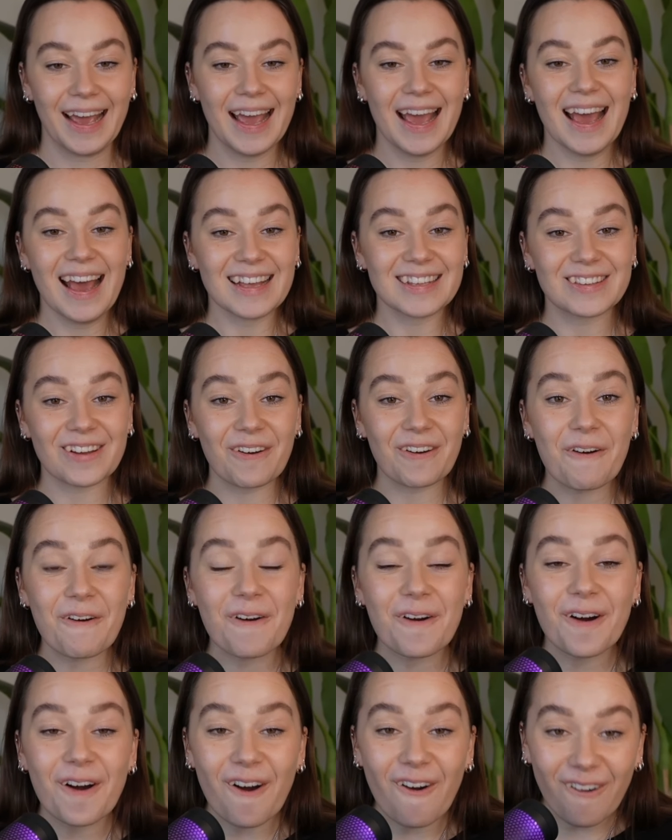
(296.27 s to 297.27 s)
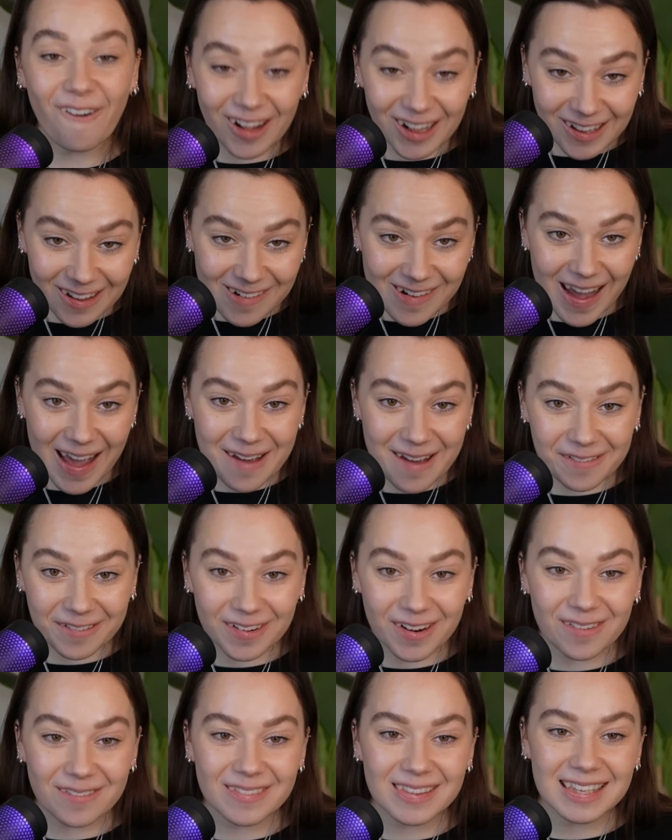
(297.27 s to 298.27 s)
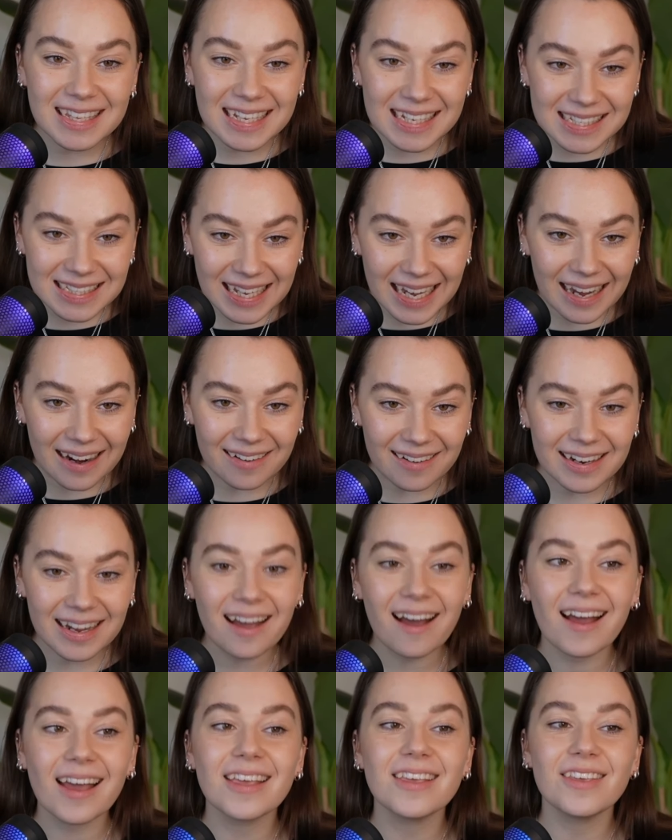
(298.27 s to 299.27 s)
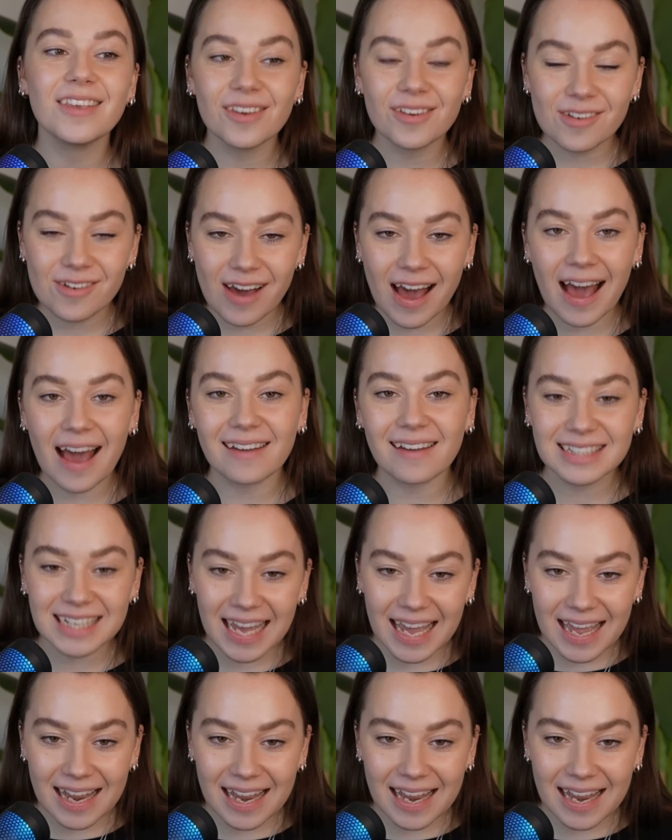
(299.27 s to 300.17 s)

So all the way from this area, you have 10